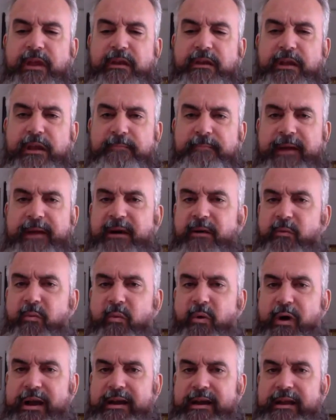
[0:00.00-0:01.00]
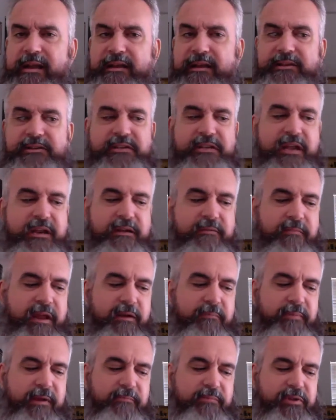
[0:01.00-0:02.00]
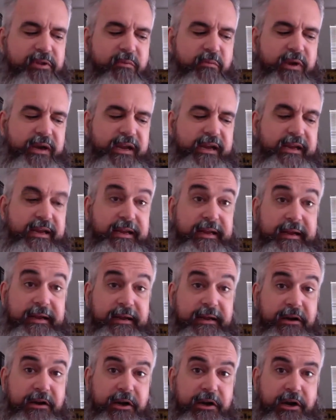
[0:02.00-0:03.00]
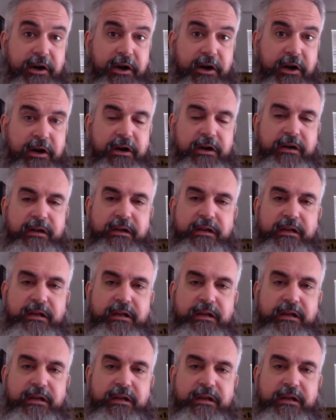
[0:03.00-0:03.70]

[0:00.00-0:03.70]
Doesn't matter what it is. Doesn't matter. People don't want to hear,